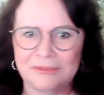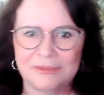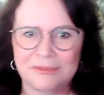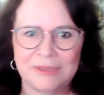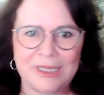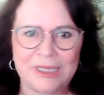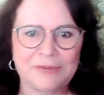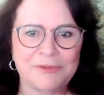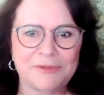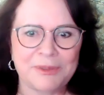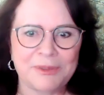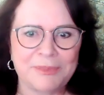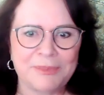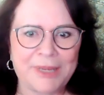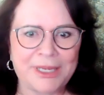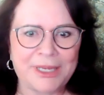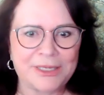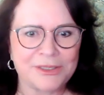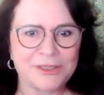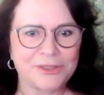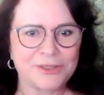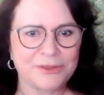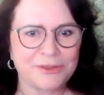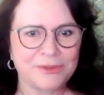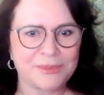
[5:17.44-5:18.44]
every
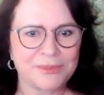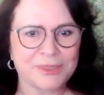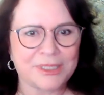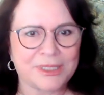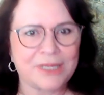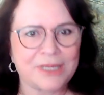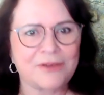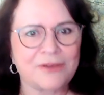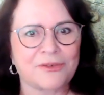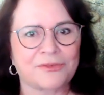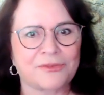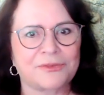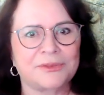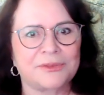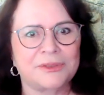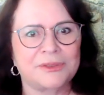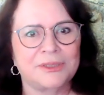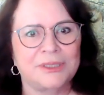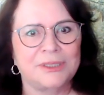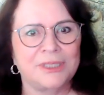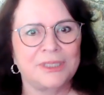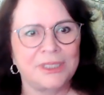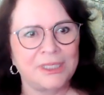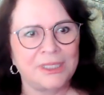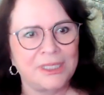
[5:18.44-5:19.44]
man to himself.
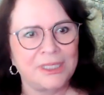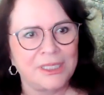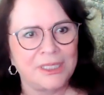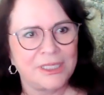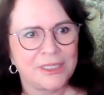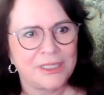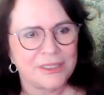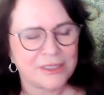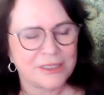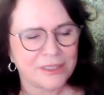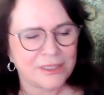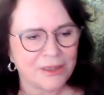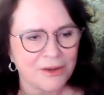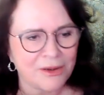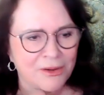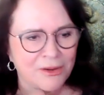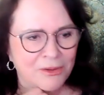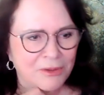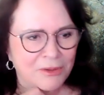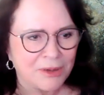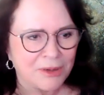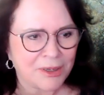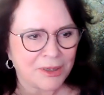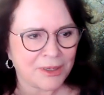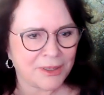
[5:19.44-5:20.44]

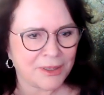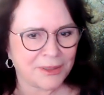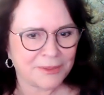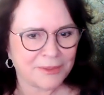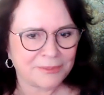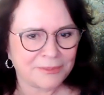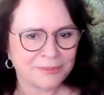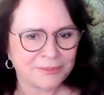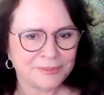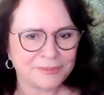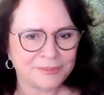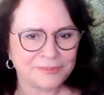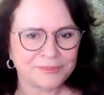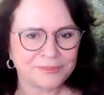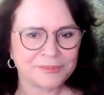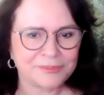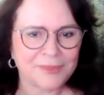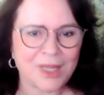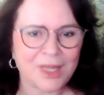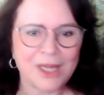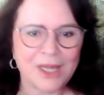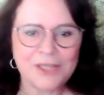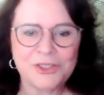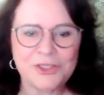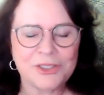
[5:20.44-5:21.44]
So um,
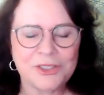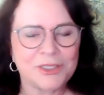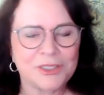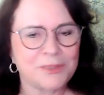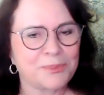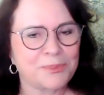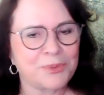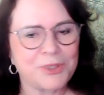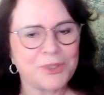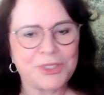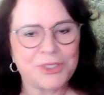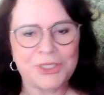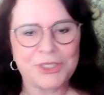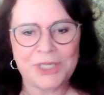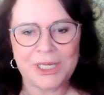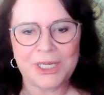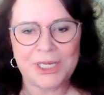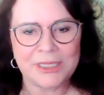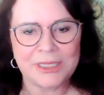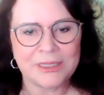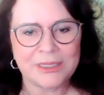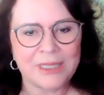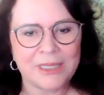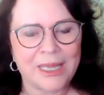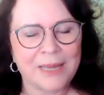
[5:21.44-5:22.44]
I just appreciate
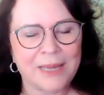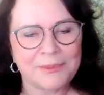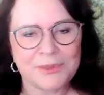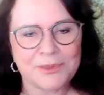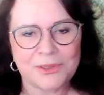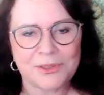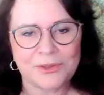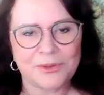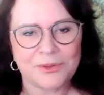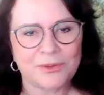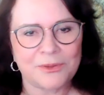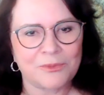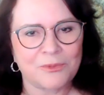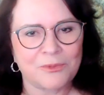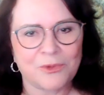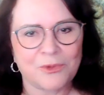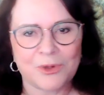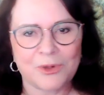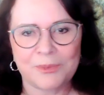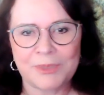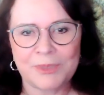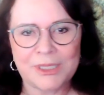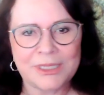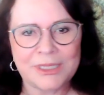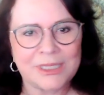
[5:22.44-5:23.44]
his absolute
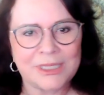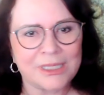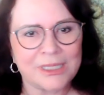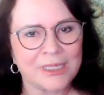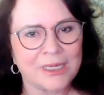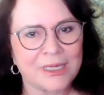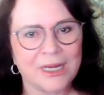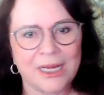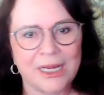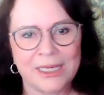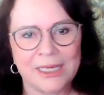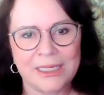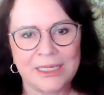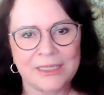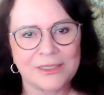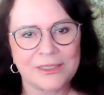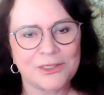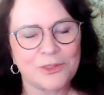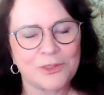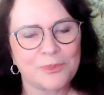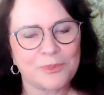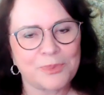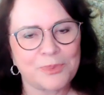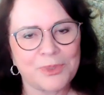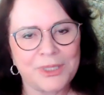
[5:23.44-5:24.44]
warmness and kindness.
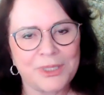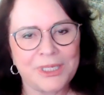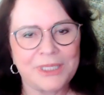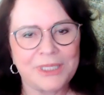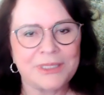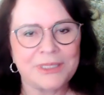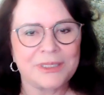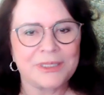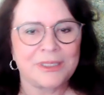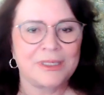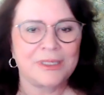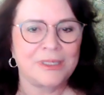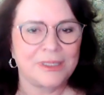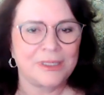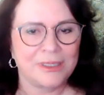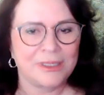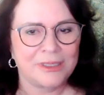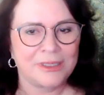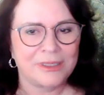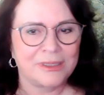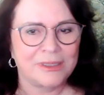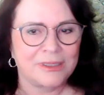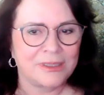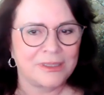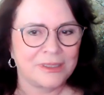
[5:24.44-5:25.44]
So please
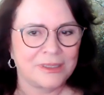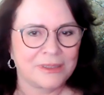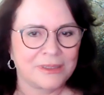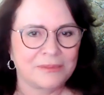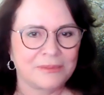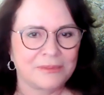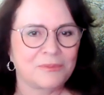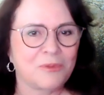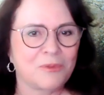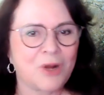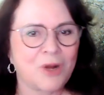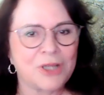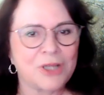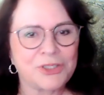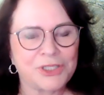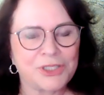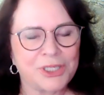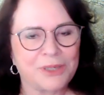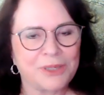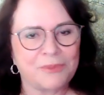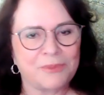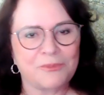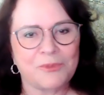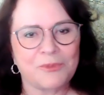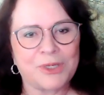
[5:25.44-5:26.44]
watch
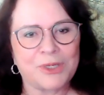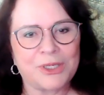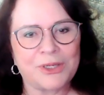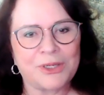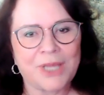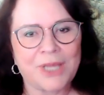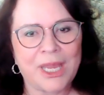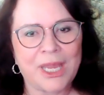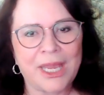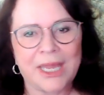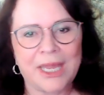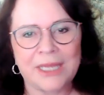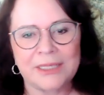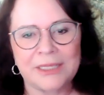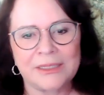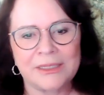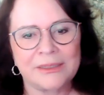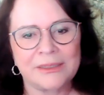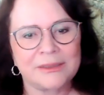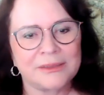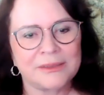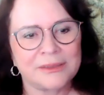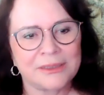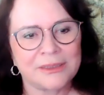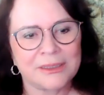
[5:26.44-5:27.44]
him when you can.
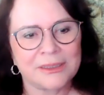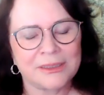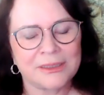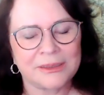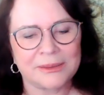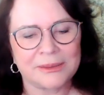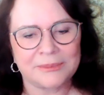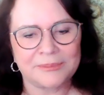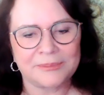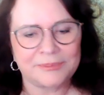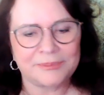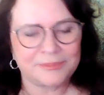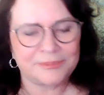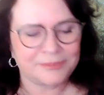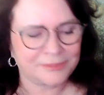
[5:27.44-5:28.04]
Um,